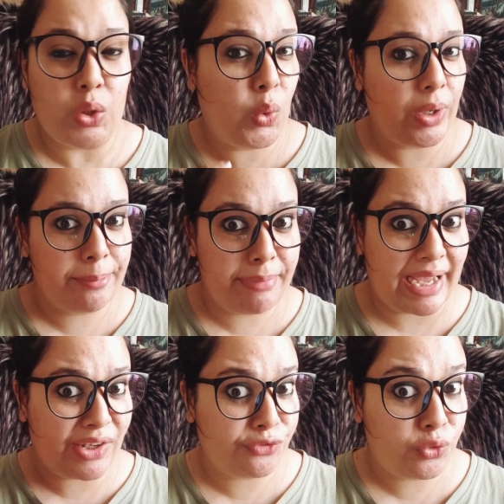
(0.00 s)
going
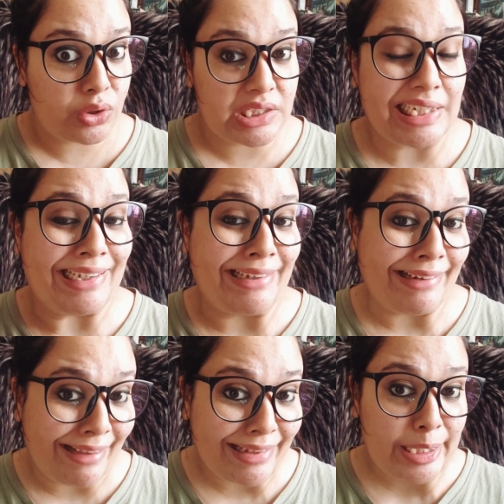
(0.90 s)
back and forth in
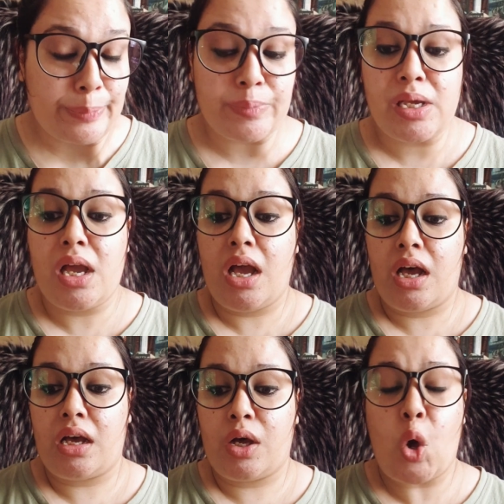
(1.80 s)
time?
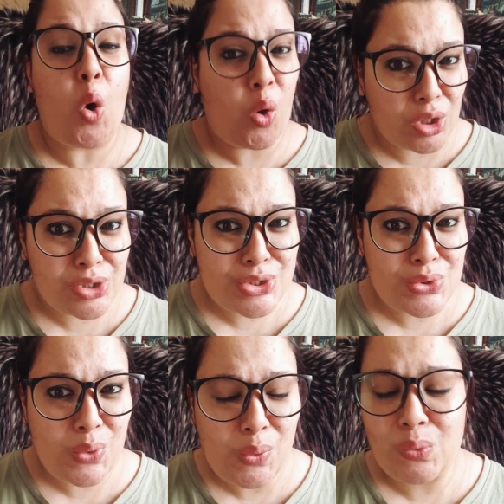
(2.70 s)

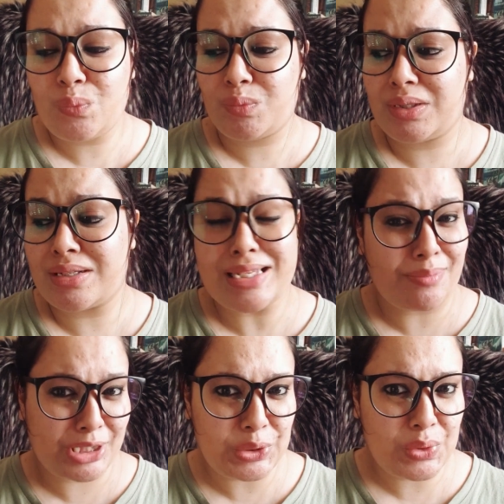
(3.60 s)
Also,
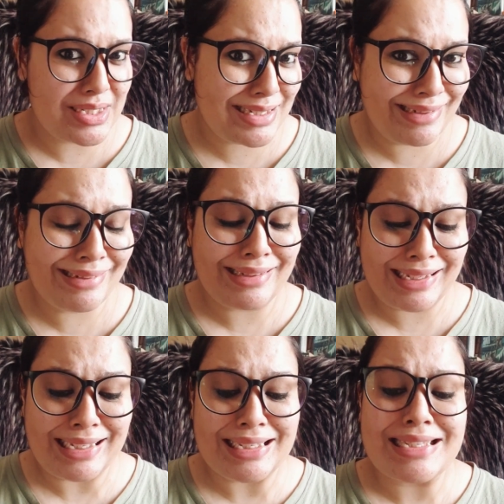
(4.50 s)
something to consider
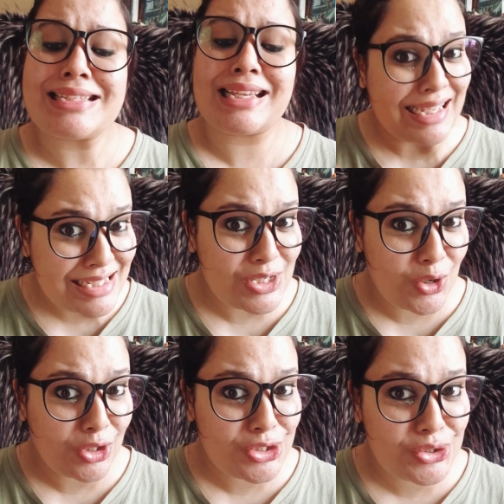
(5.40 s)
is
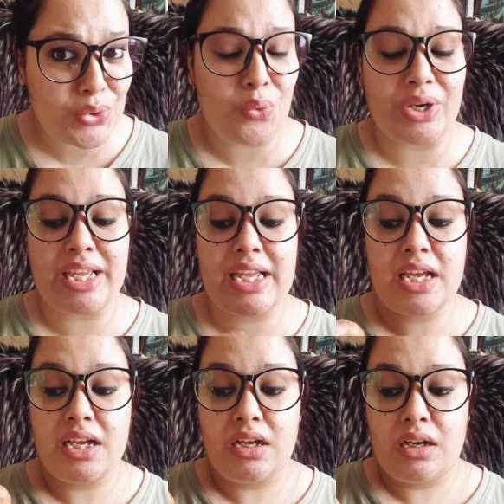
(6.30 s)
your story
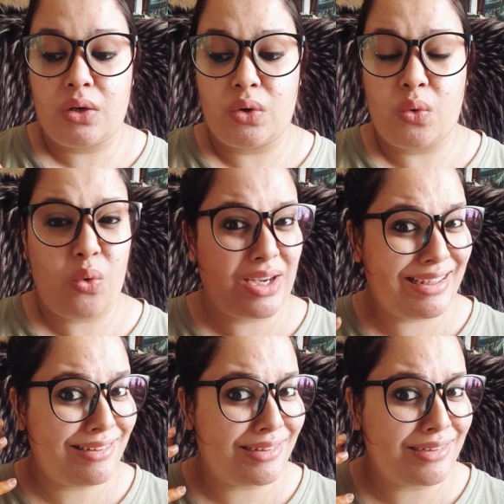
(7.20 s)

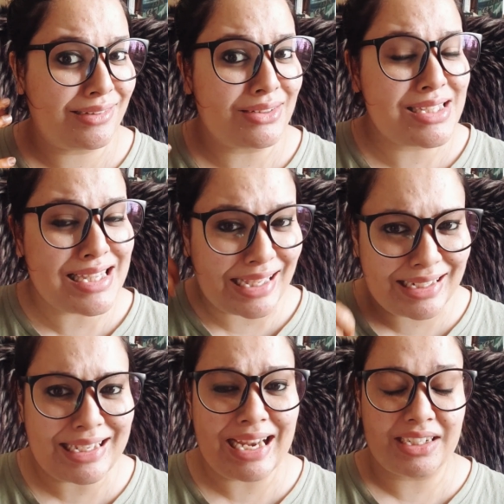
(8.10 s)
only a
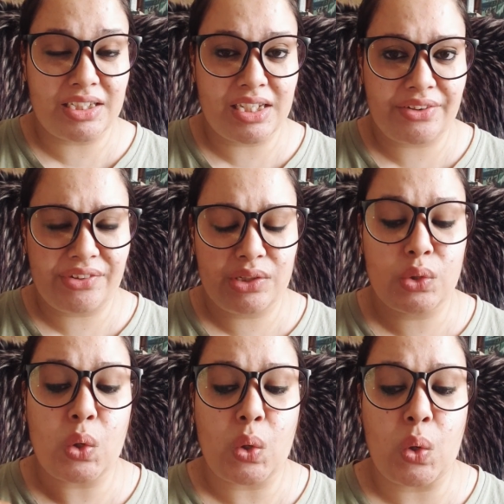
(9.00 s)
single character
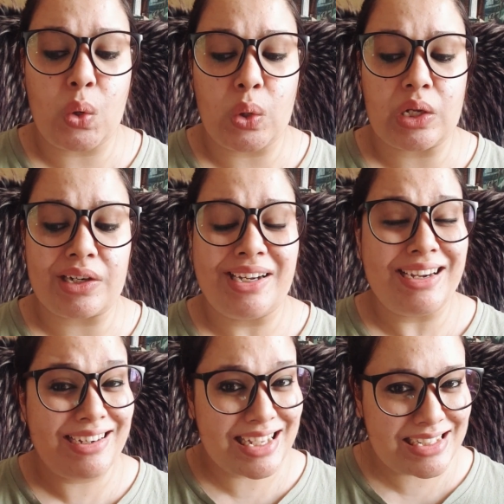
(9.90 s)
driven, or
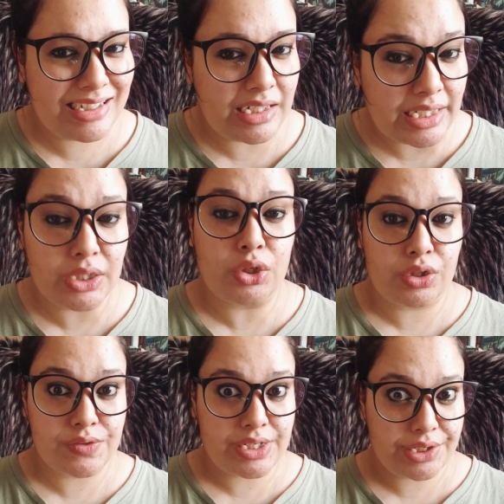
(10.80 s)
does it need a
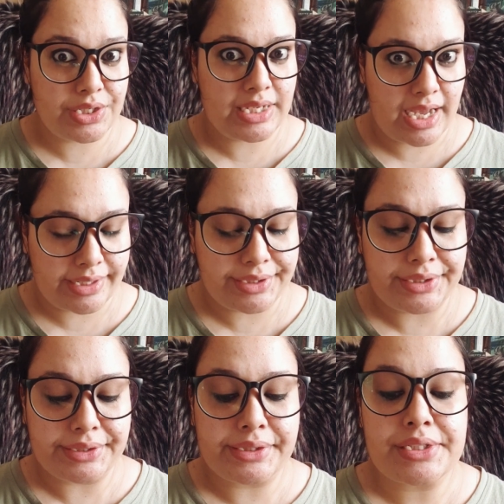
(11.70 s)
lot of secondary
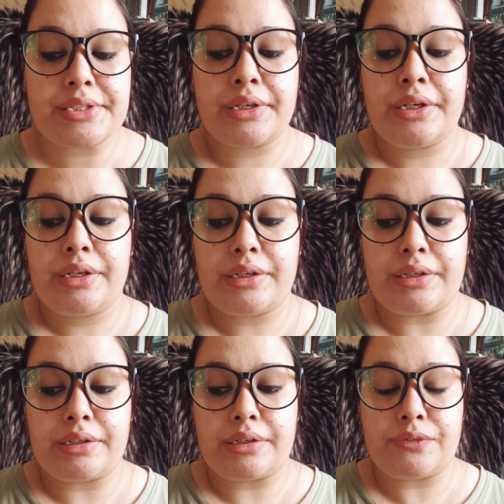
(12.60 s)
characters
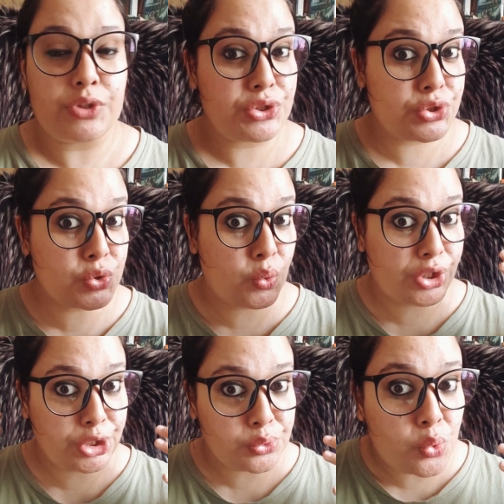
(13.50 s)
for the
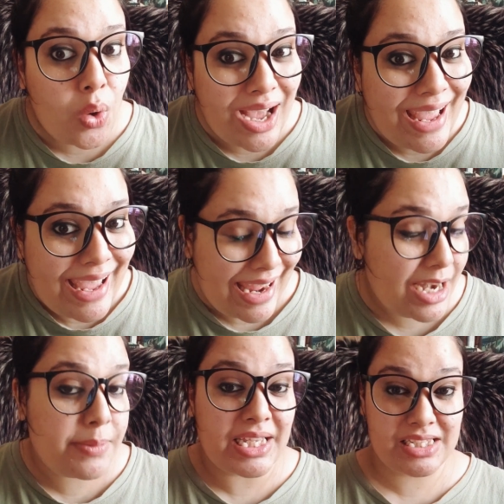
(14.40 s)
story to go
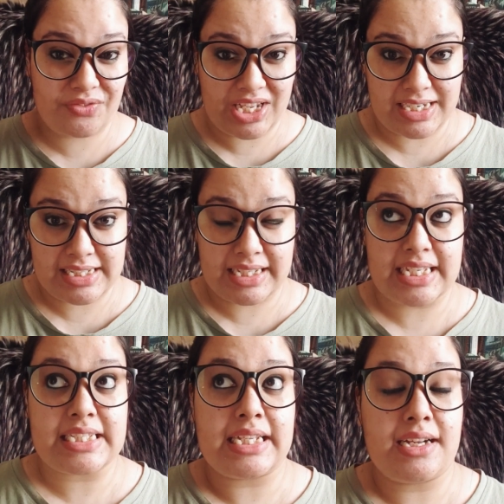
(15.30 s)
ahead? Because if that is the
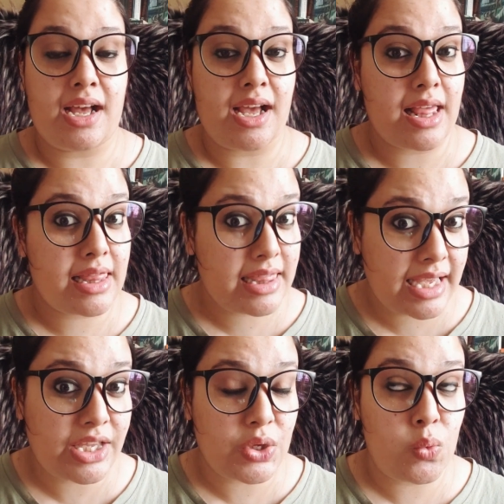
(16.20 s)
case, then I
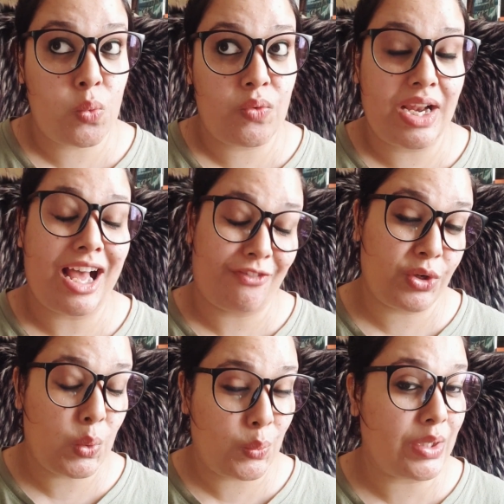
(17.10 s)
think you will have to
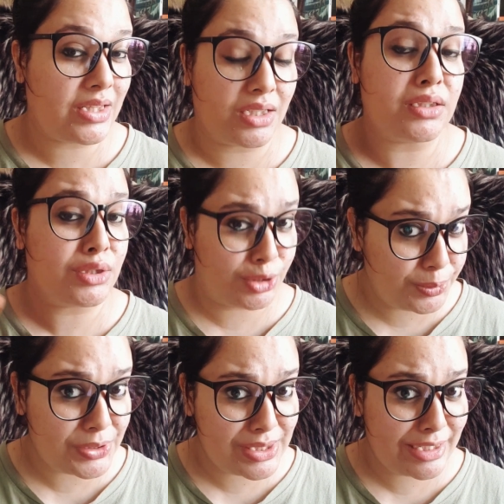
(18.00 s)
go with
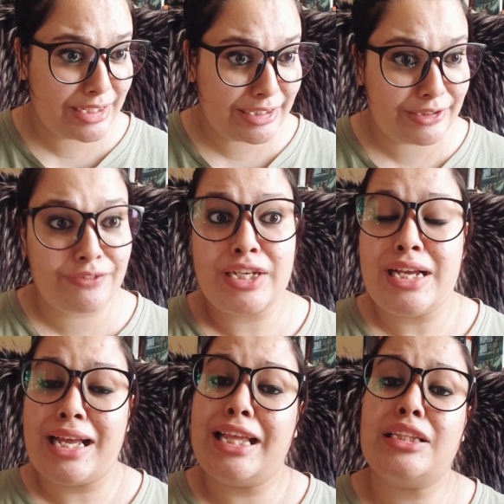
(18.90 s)
third person narrative.
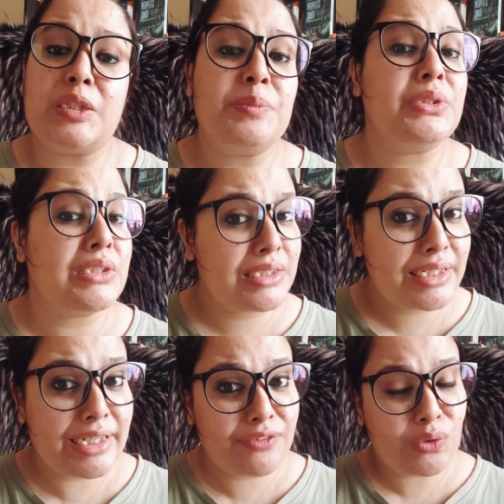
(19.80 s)
In third person
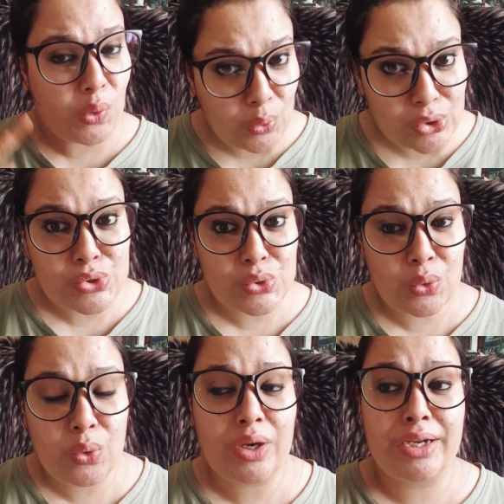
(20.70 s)
narrative
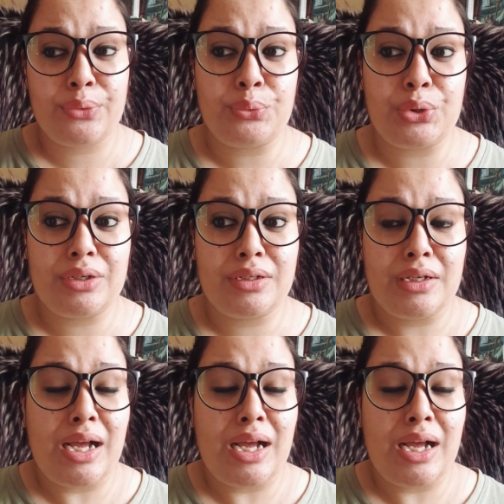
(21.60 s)
also, it would